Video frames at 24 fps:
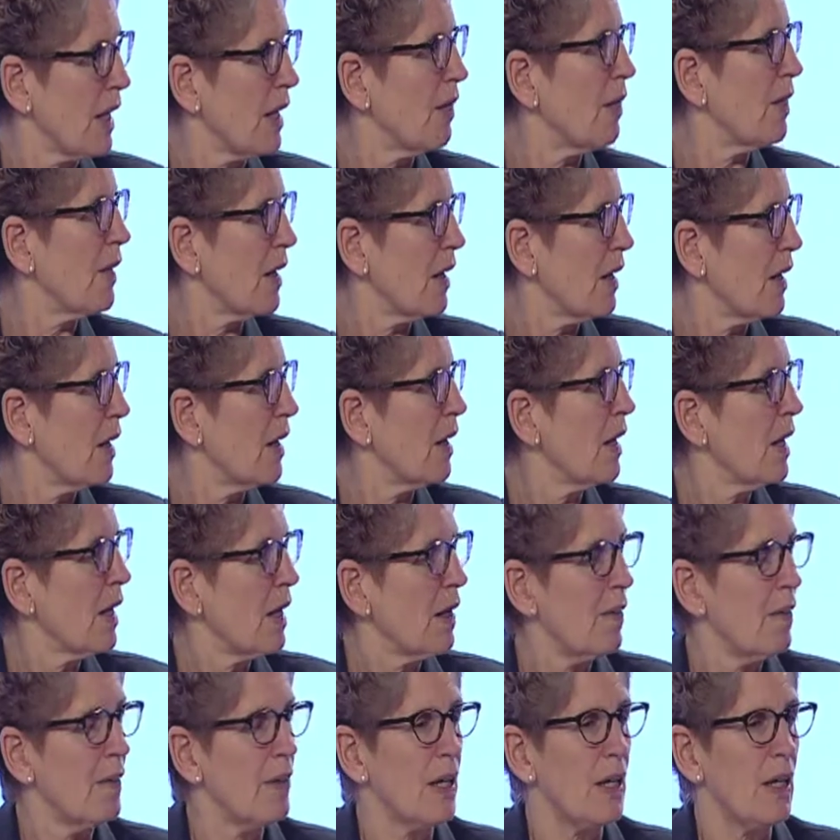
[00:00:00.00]
in the,
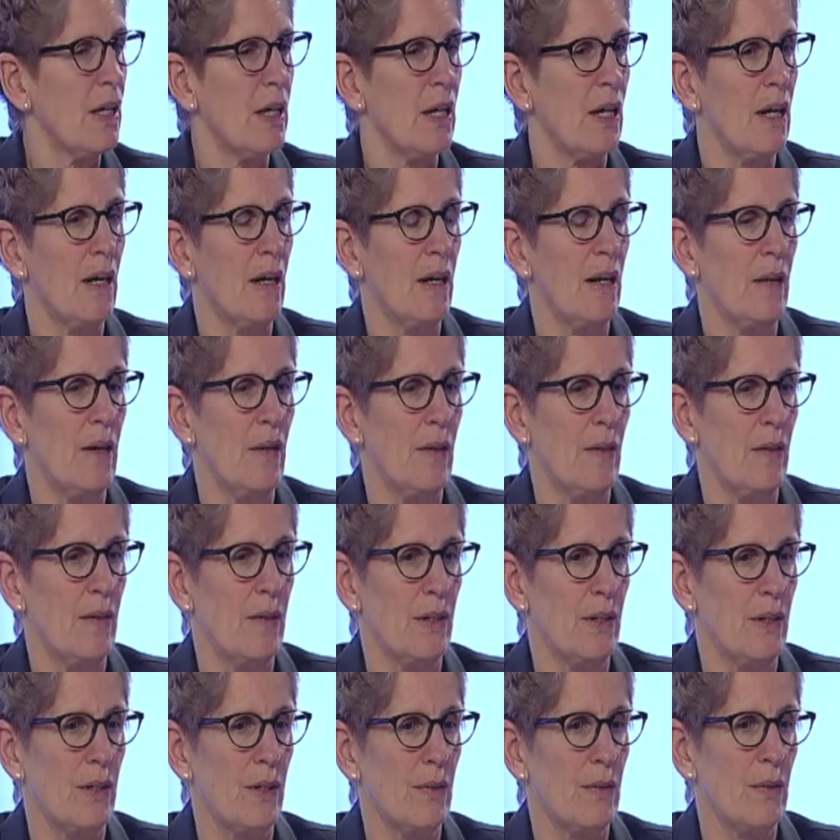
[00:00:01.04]
the, uh,
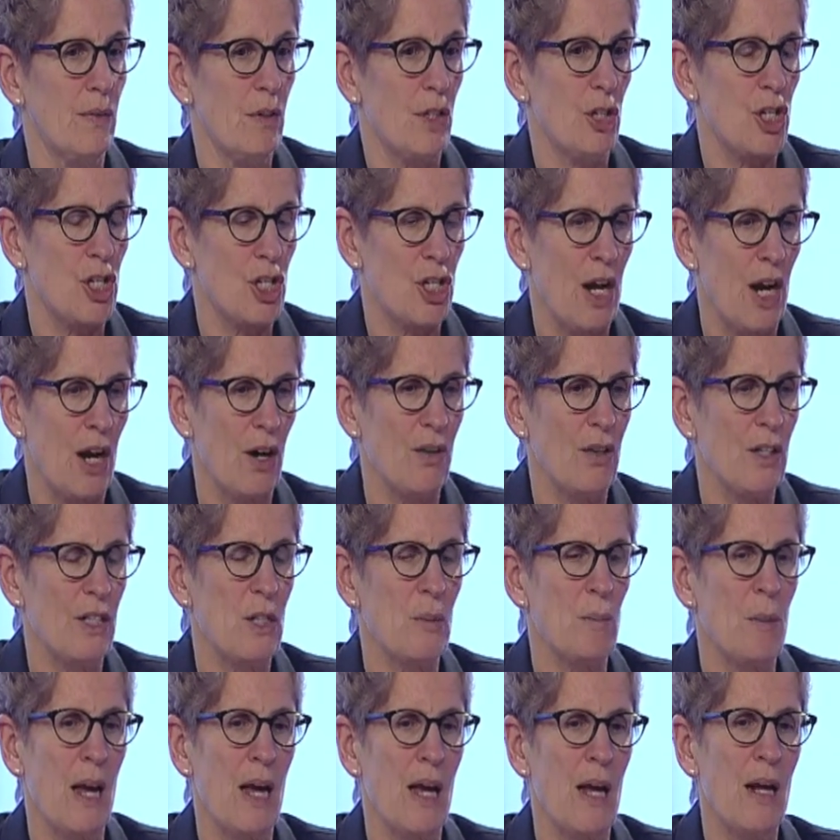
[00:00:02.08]
the, the share
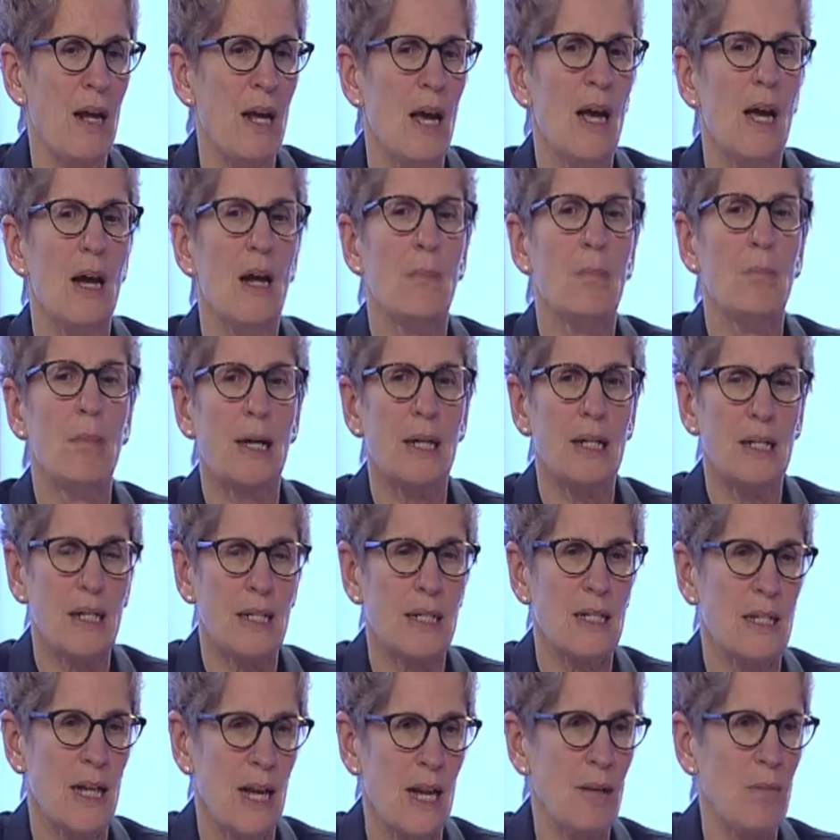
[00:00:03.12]
that's paid, but at the
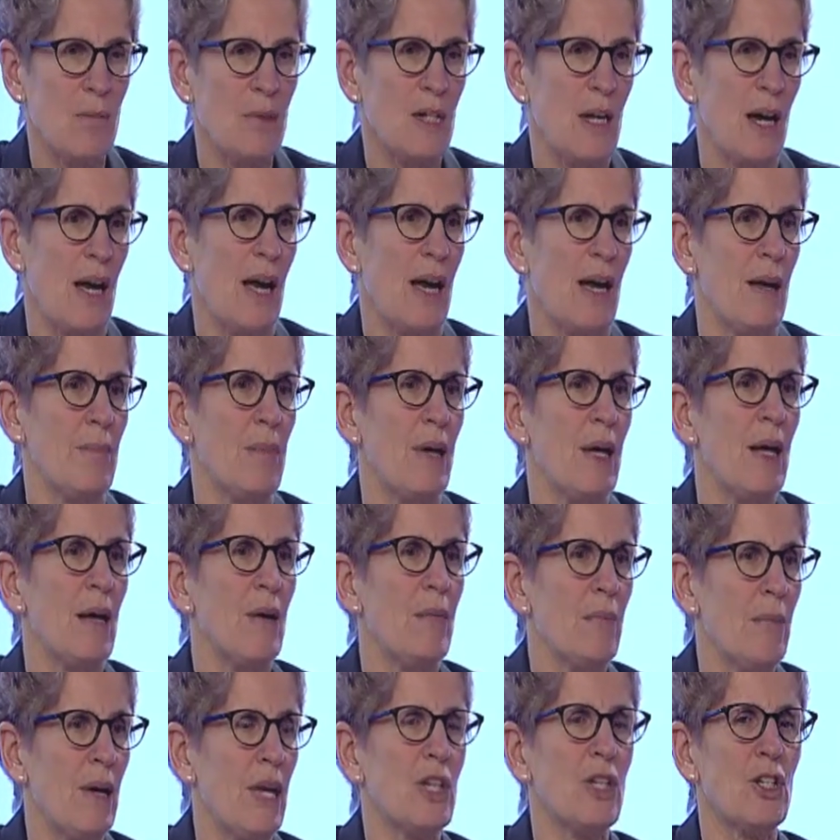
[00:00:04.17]
same time,
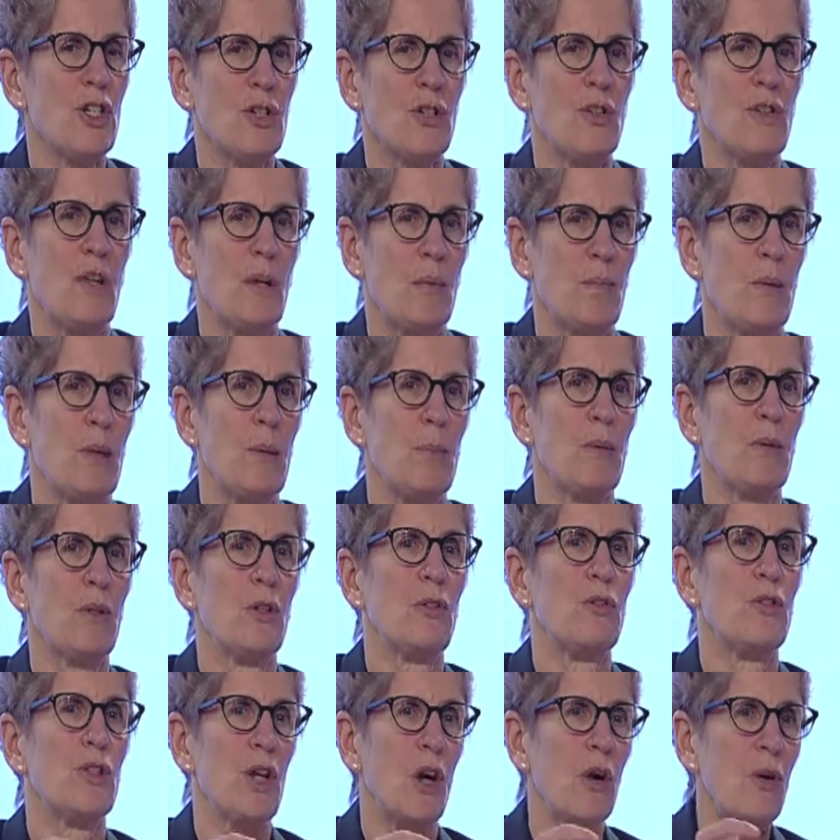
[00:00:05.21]
make sure that people
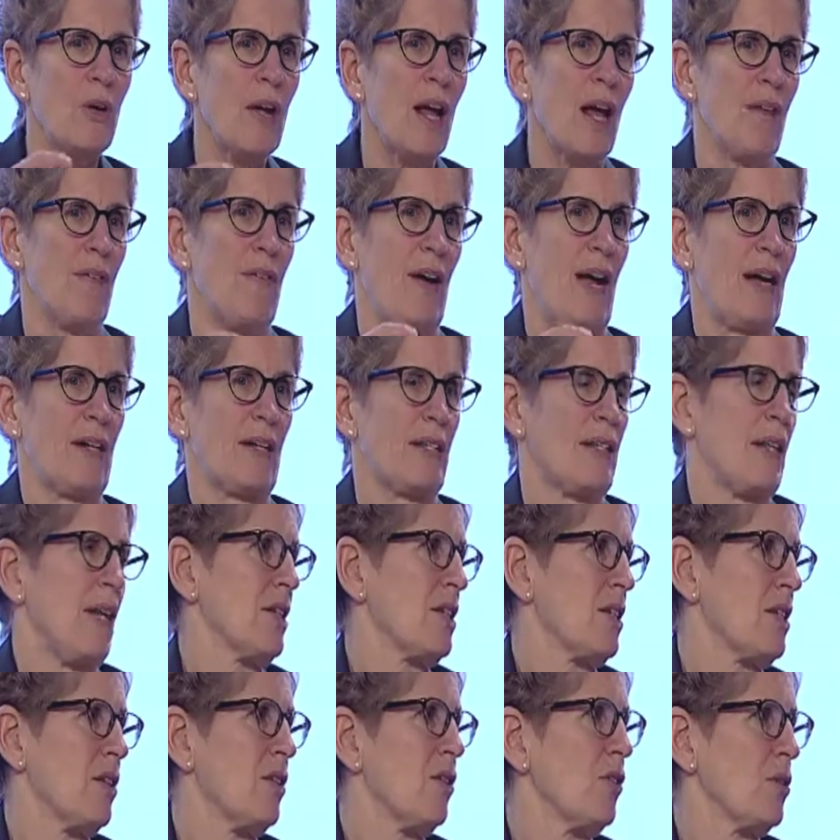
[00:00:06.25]
who don't have
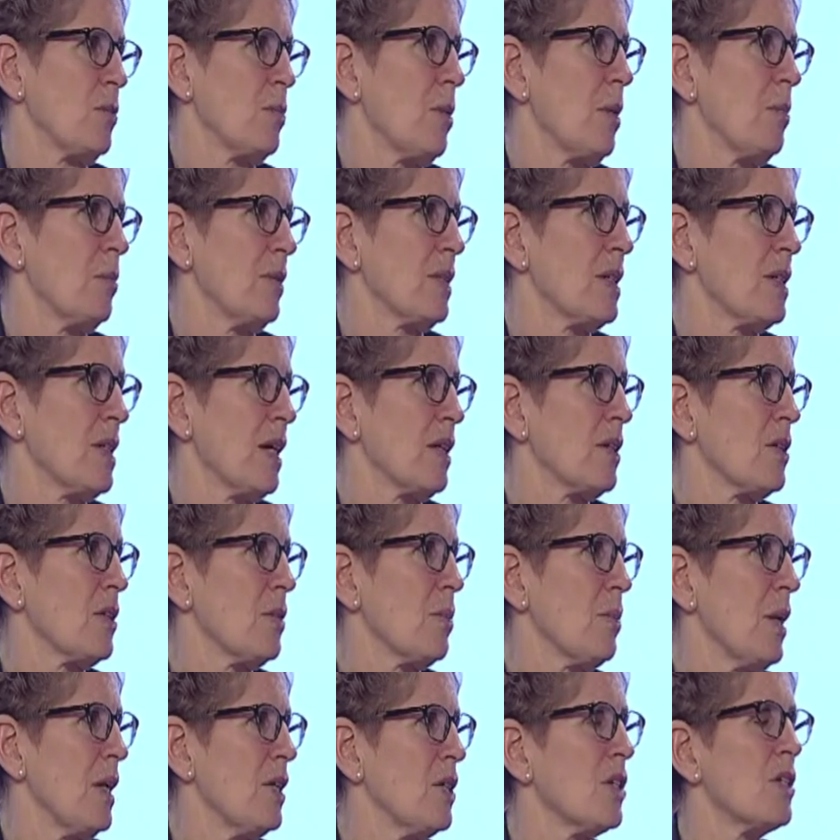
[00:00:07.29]
access to those public sector
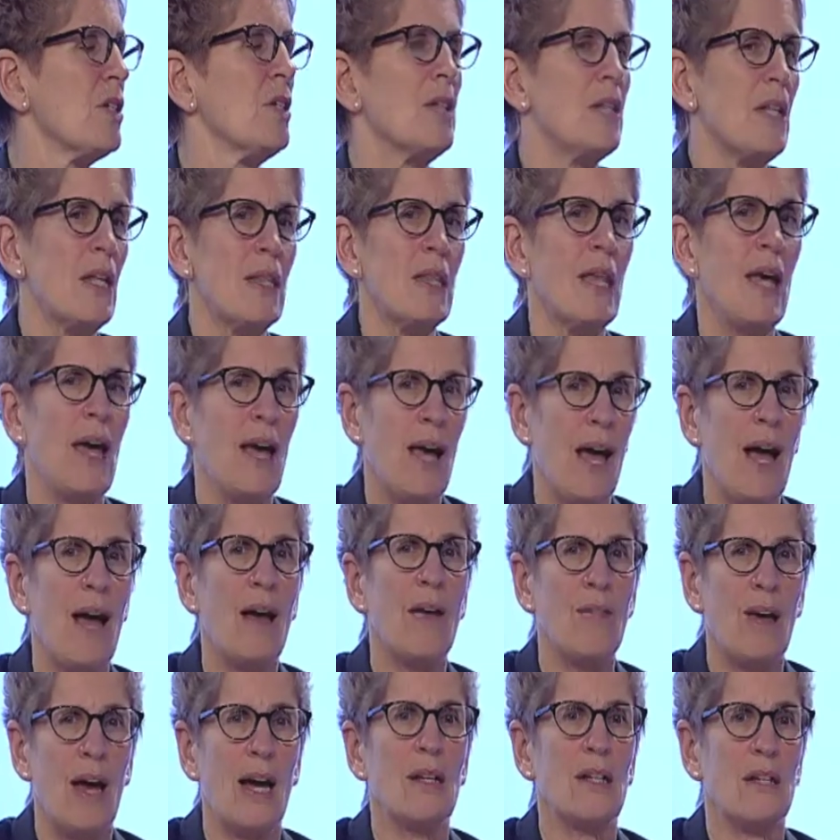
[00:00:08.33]
pensions, that they
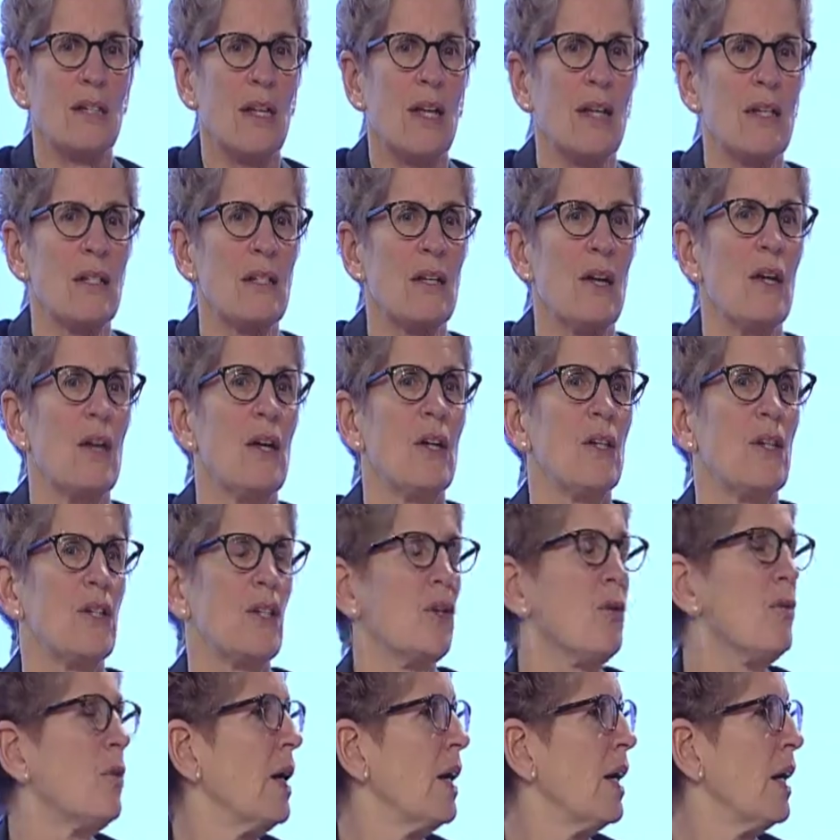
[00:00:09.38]
have access
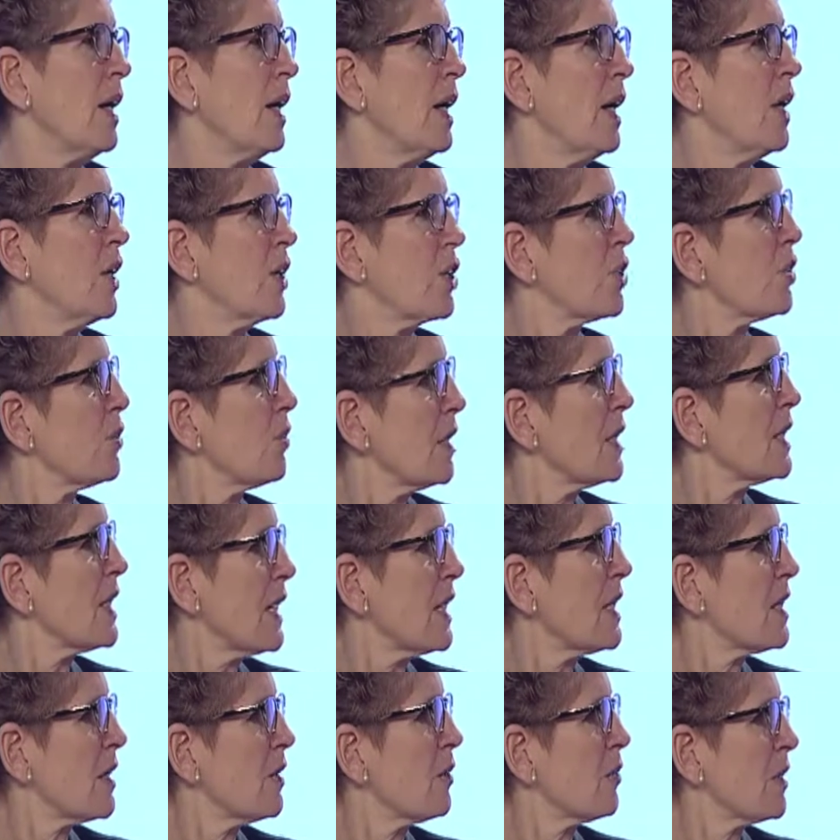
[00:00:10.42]
to a, uh, to a
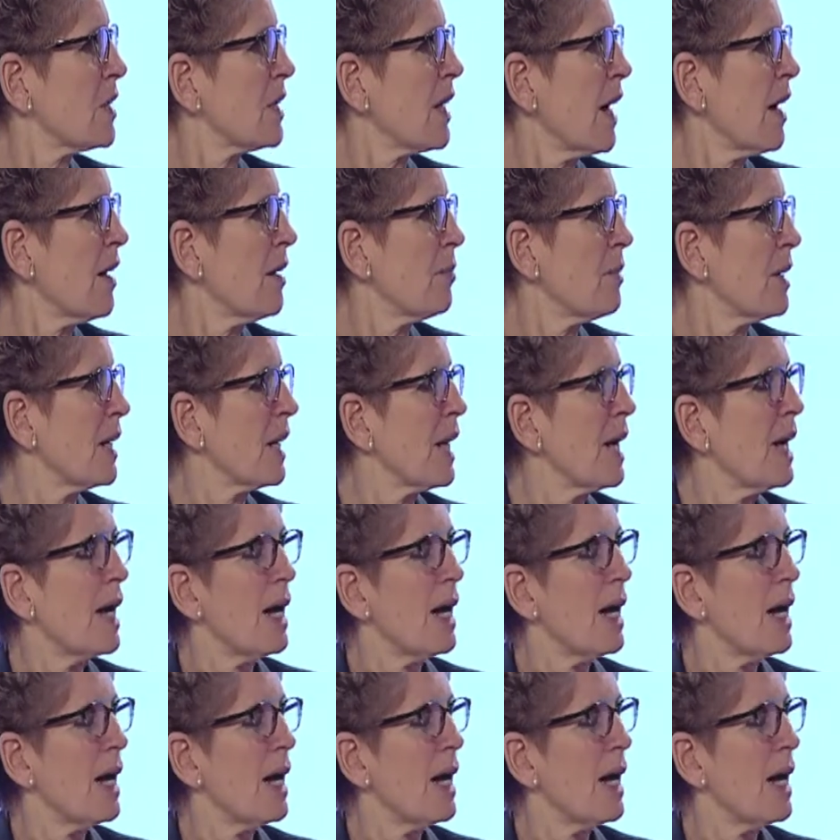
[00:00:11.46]
decent retirement